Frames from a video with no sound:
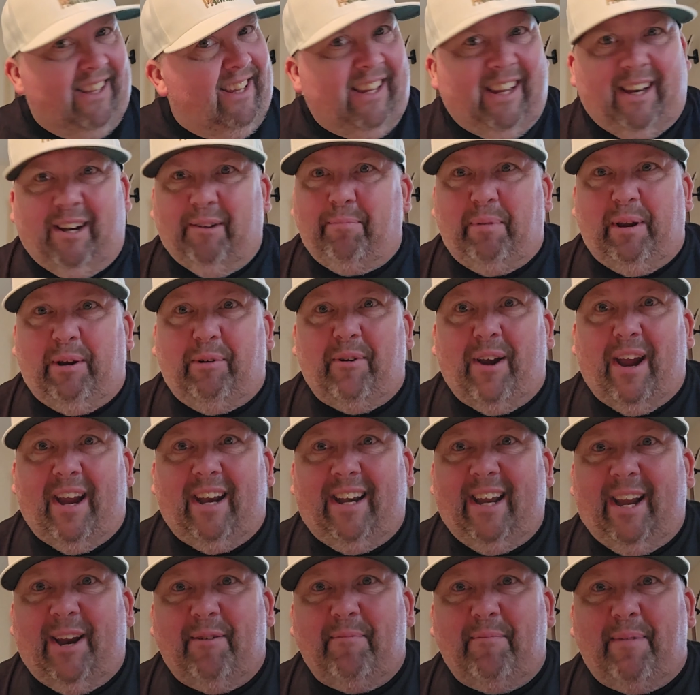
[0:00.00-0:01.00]
It'll be right
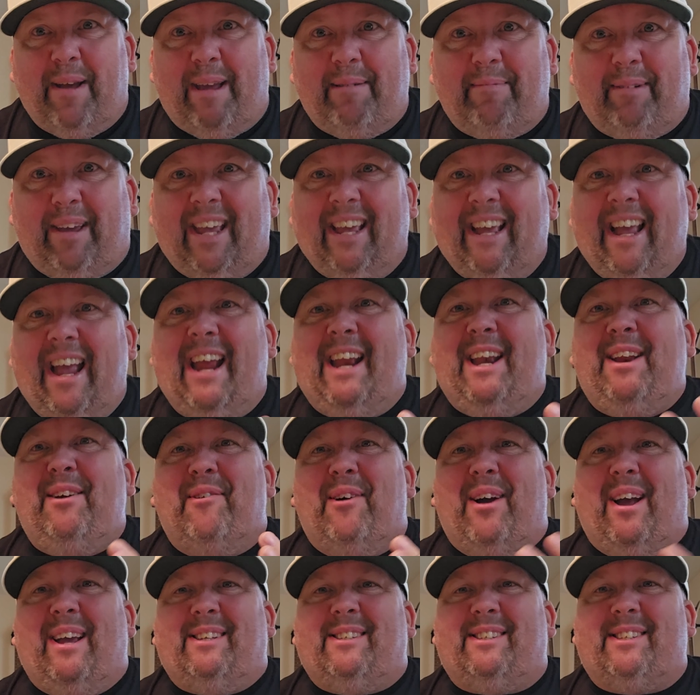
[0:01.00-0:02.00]
here, baby.
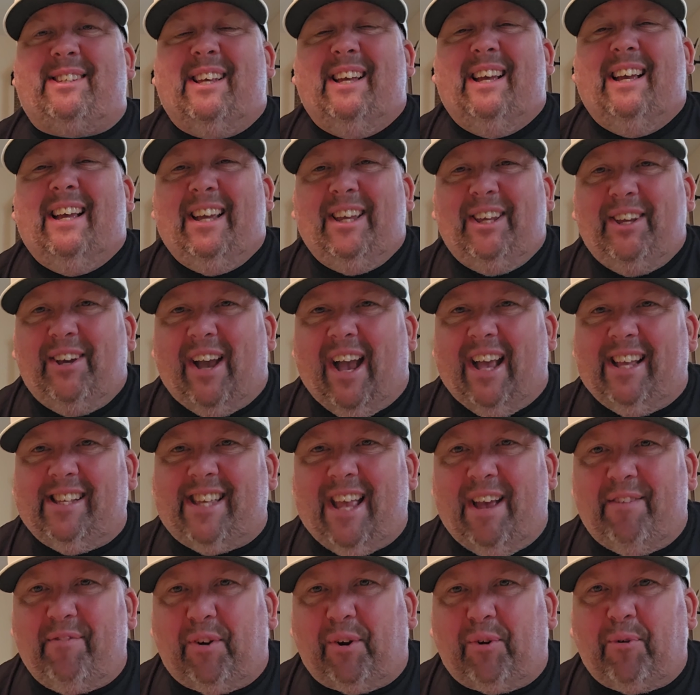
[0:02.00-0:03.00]
Anyways, you guys
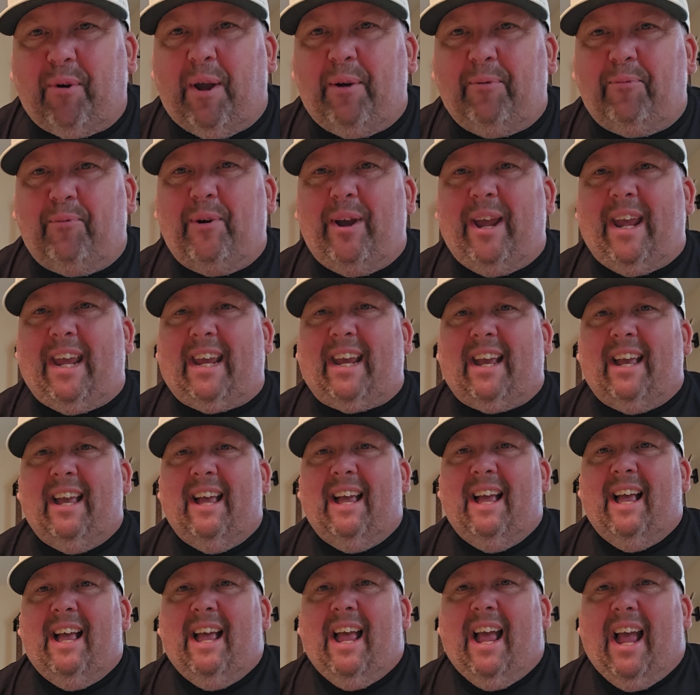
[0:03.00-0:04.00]
have a great week.
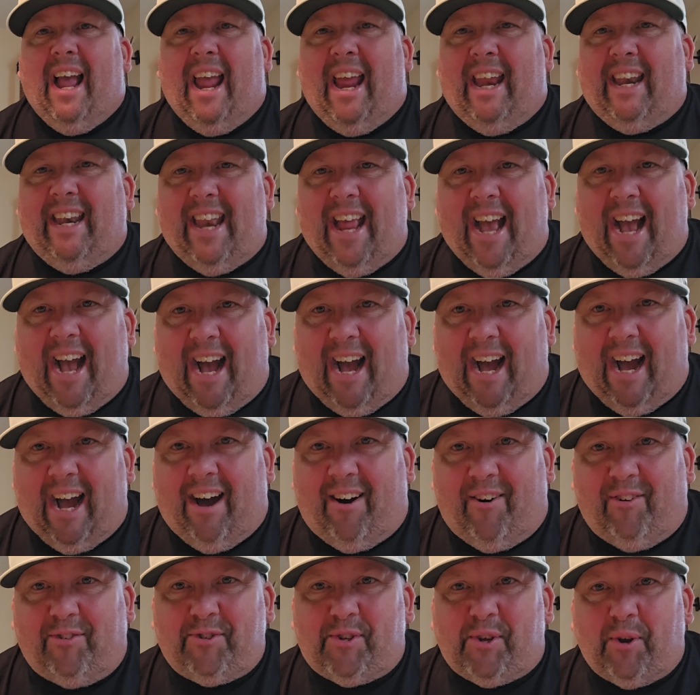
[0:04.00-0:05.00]
And uh,
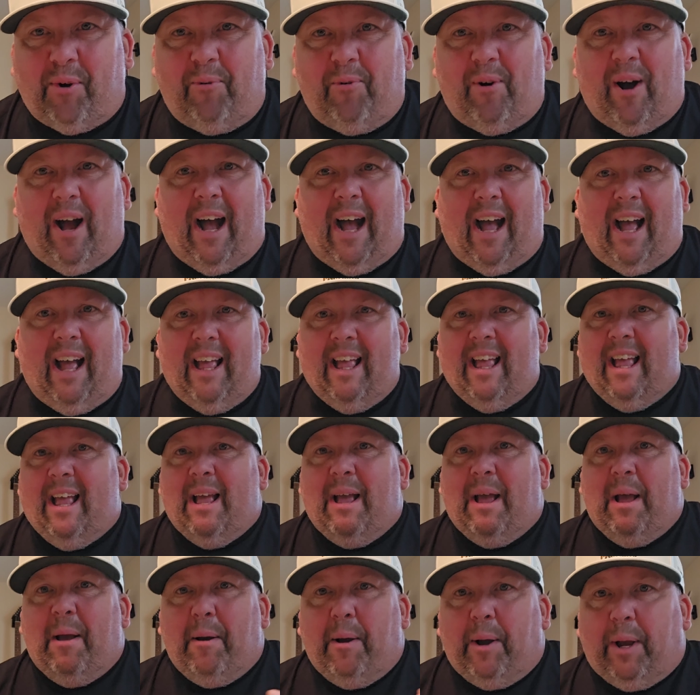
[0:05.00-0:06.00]
also, uh,
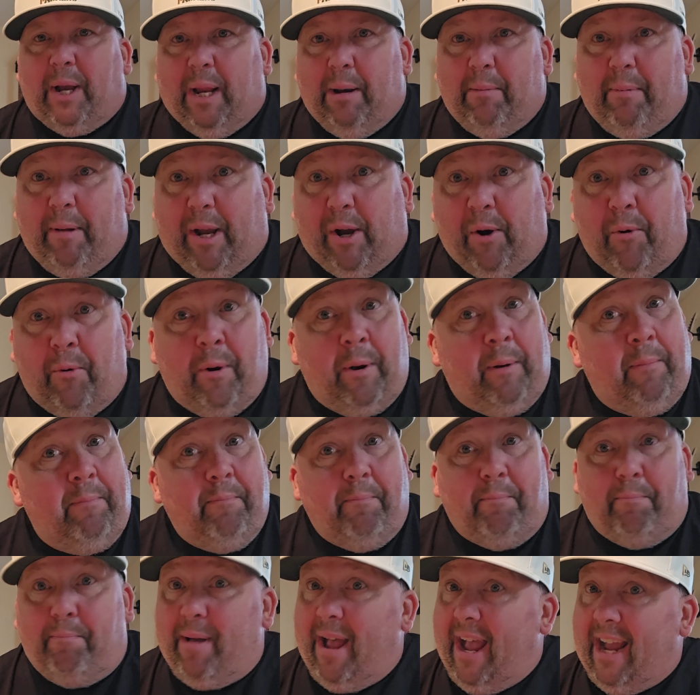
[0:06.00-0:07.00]
going to be going
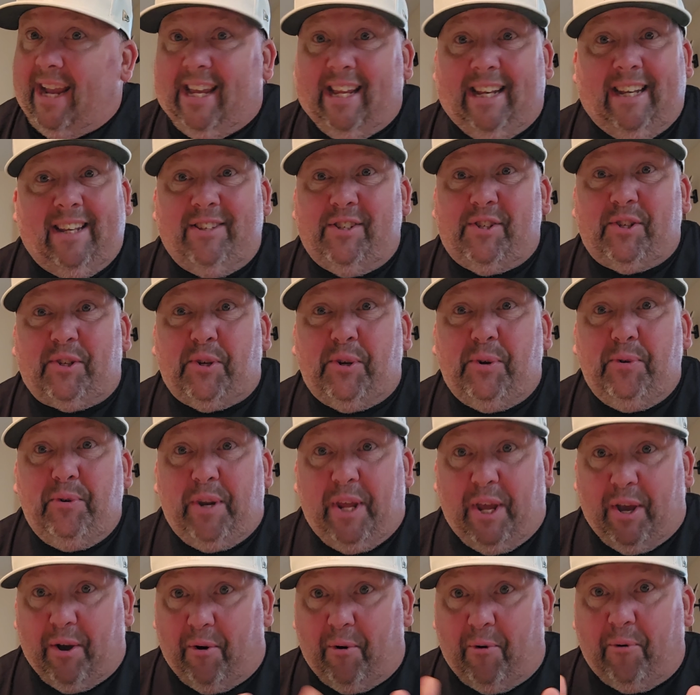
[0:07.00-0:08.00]
back in the
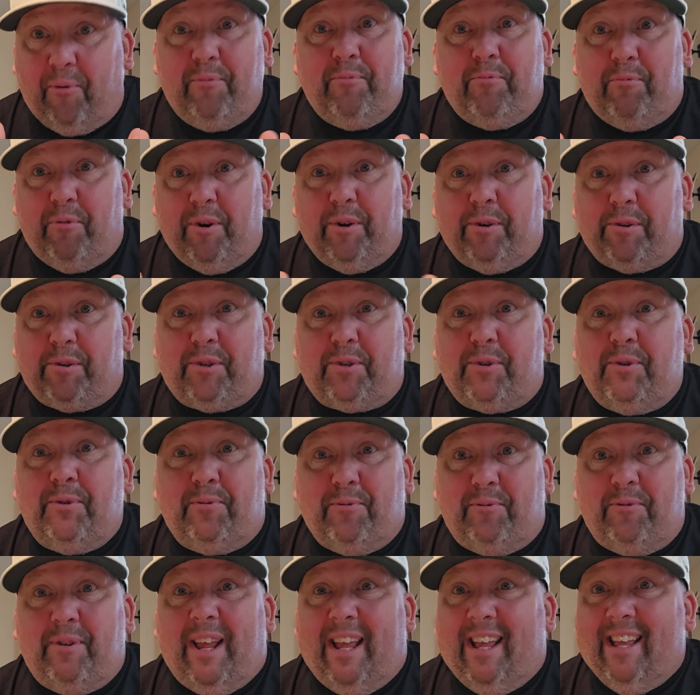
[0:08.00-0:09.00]
studio real soon.
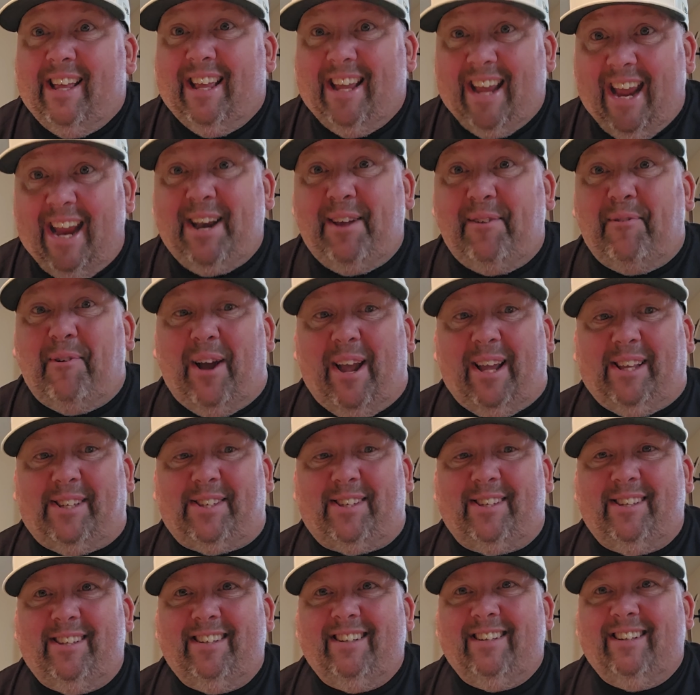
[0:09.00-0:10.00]

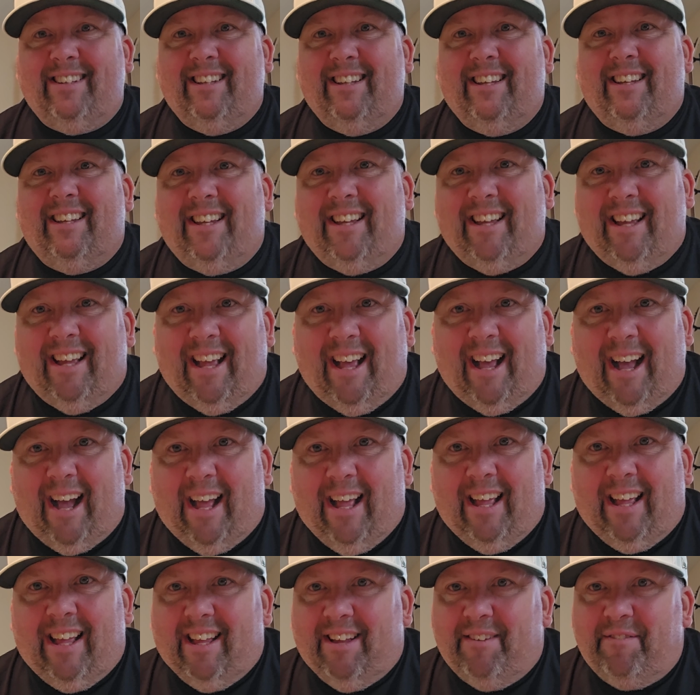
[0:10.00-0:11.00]
Anyways,
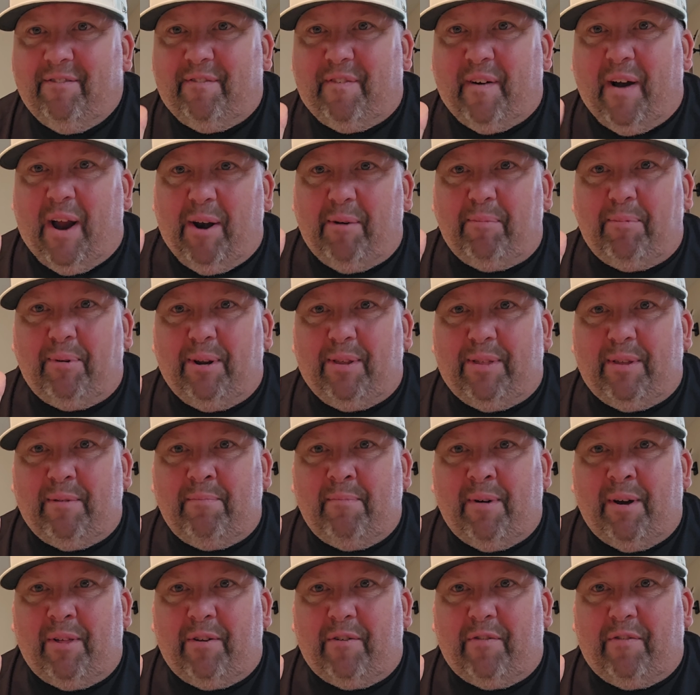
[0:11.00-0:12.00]
fire breathing
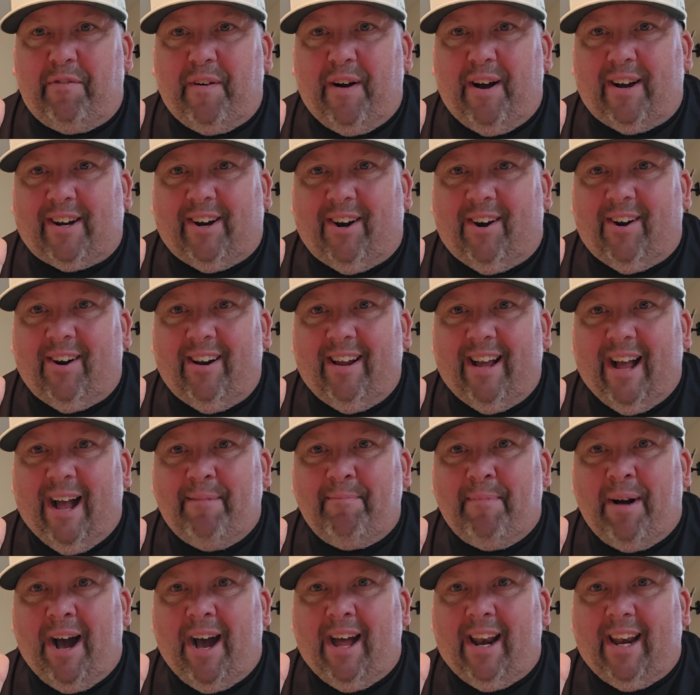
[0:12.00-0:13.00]
motherfucker.
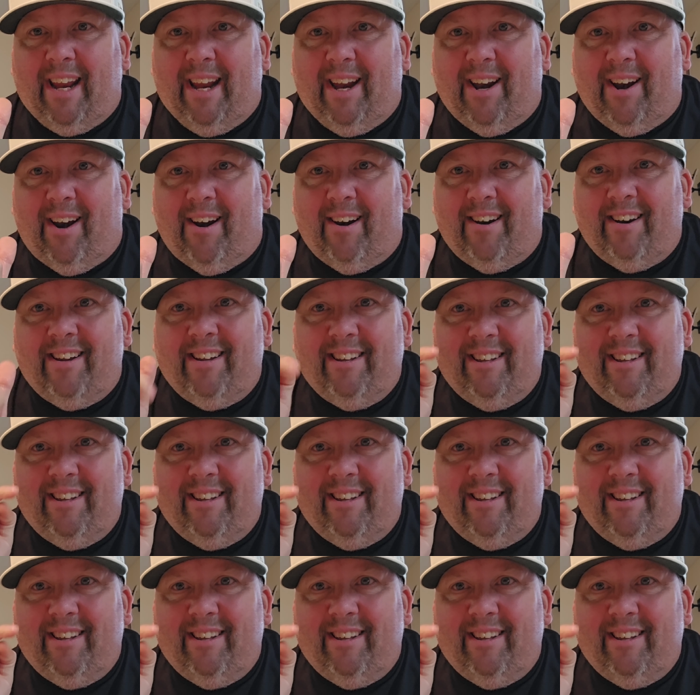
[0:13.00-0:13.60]
I'm out of here.